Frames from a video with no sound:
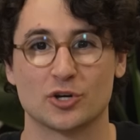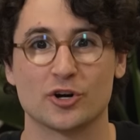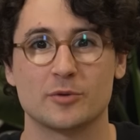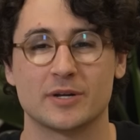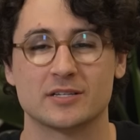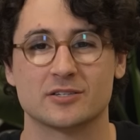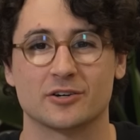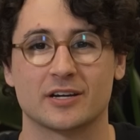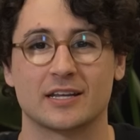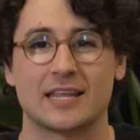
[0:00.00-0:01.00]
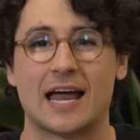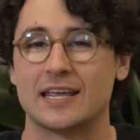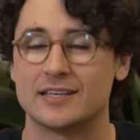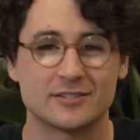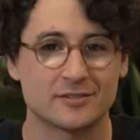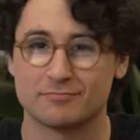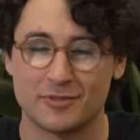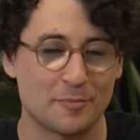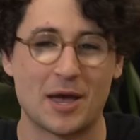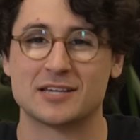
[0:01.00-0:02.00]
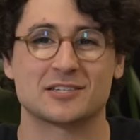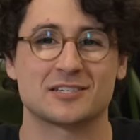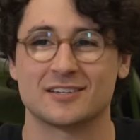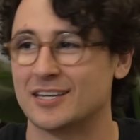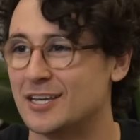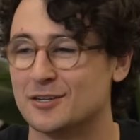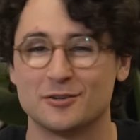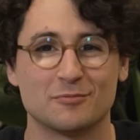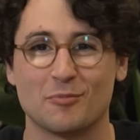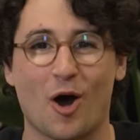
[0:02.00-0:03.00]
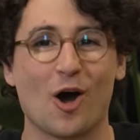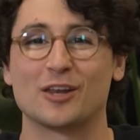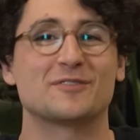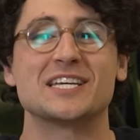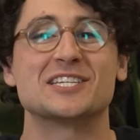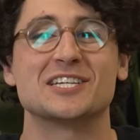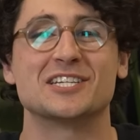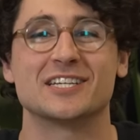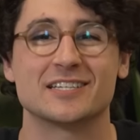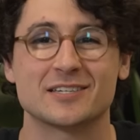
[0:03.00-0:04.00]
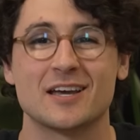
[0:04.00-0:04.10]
tournament circuit that is the best in all of TCGs.